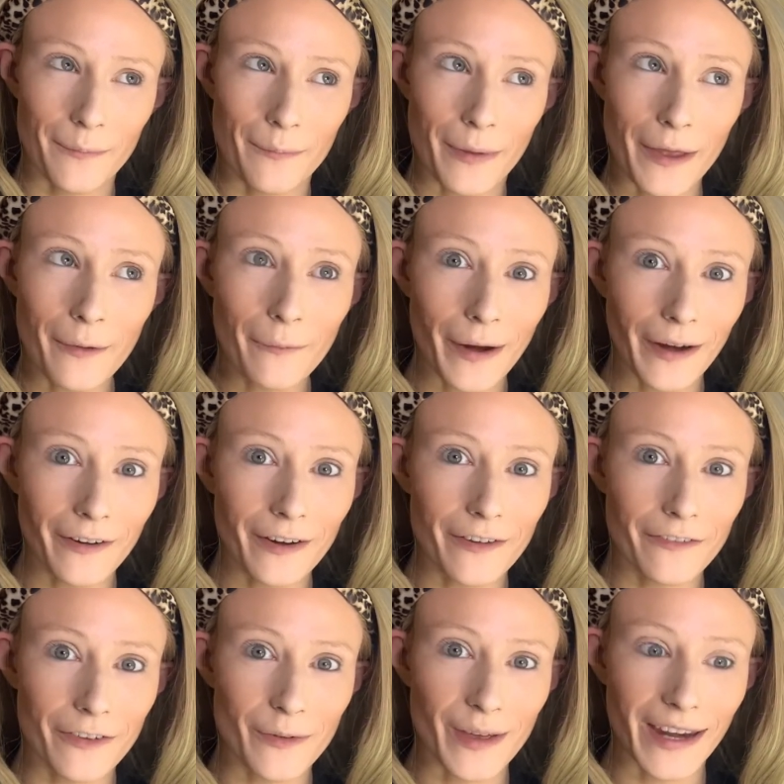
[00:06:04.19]
Beware
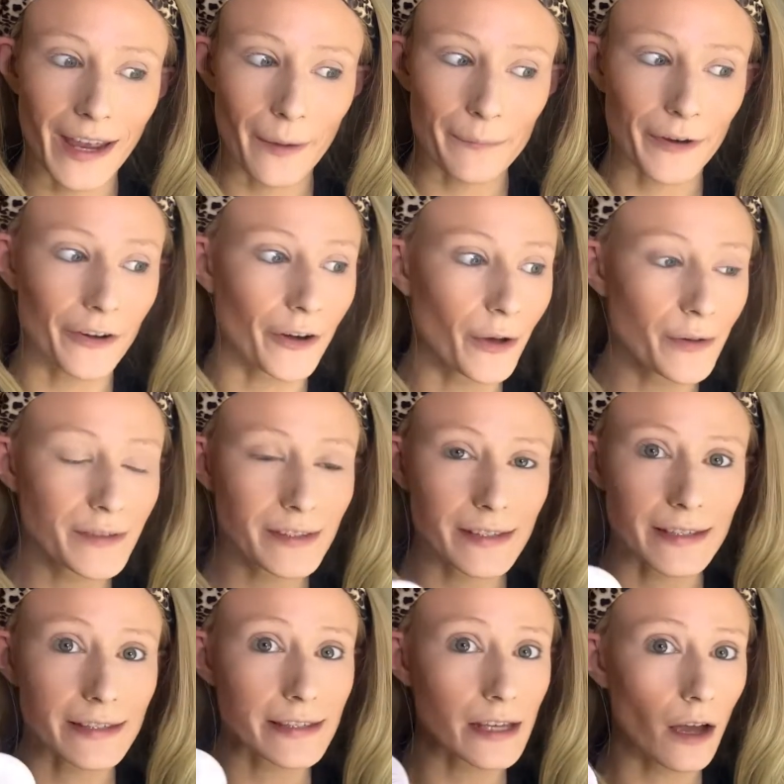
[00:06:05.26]
if you get it up your nose,
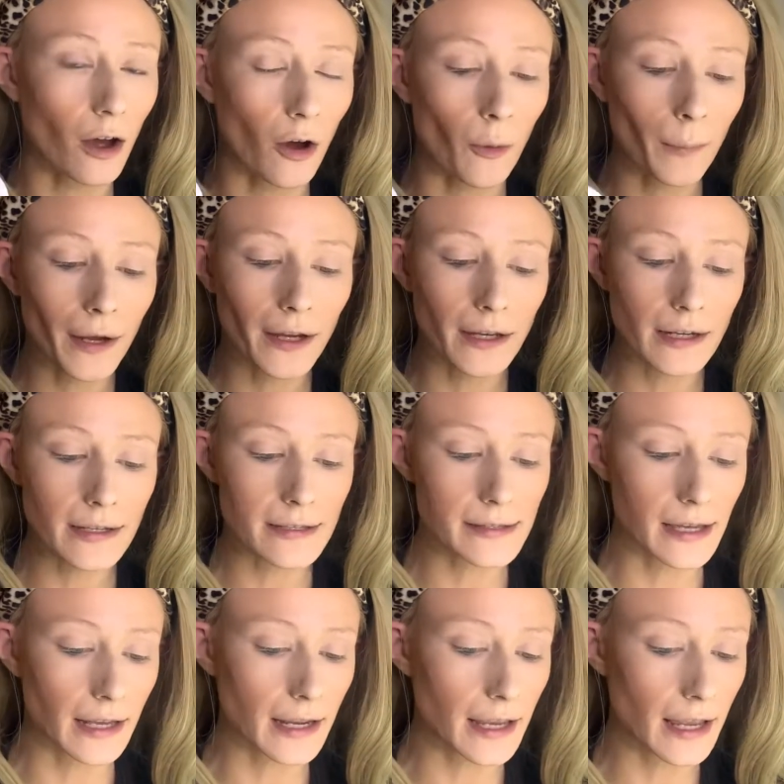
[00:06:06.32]
because oh my goodness,
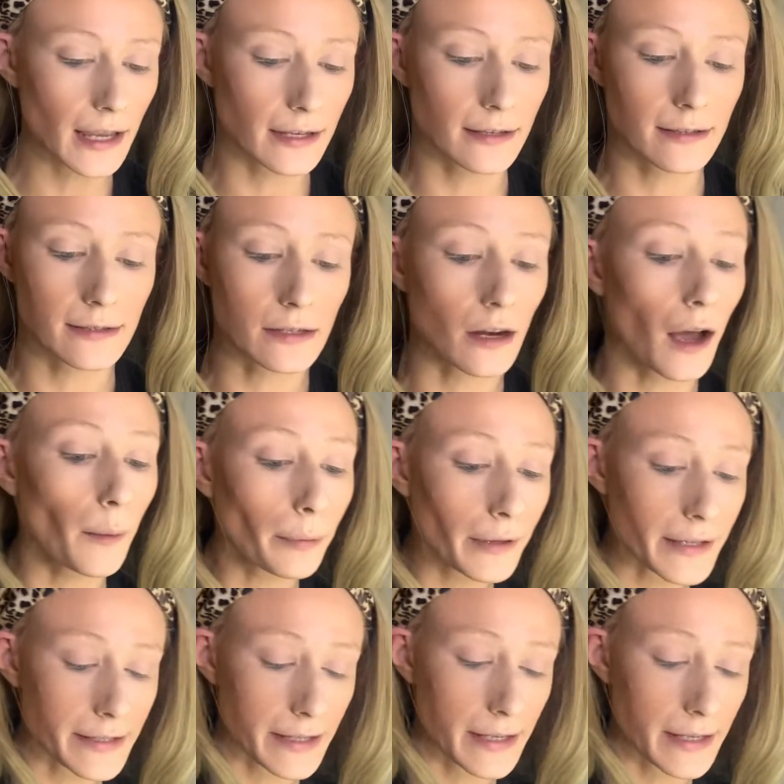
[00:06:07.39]
honey, it is not pleasant.